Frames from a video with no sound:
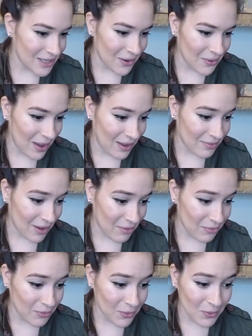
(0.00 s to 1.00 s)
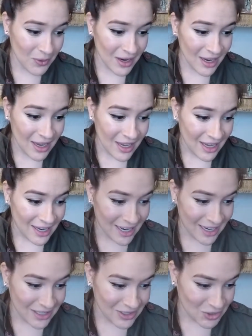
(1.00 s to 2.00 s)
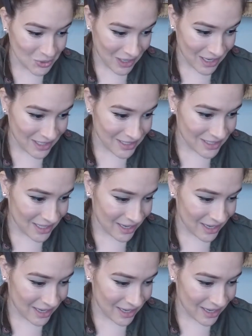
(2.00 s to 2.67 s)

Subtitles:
So I've got food and drinks